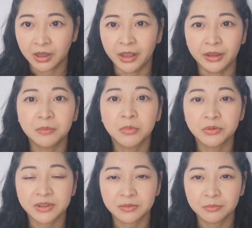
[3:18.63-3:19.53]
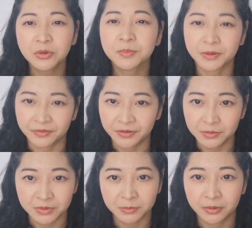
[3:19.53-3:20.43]
I think most
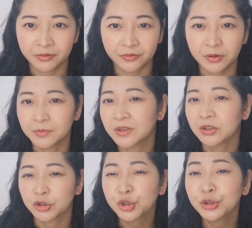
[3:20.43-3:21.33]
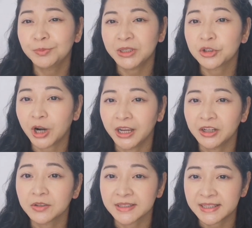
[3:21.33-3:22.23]
perfumes are perfumes that should be
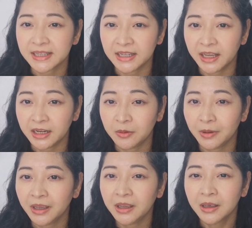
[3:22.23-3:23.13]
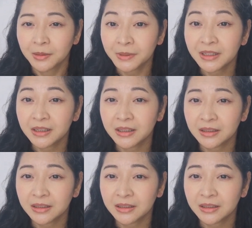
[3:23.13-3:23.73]
tried on skin anyway, but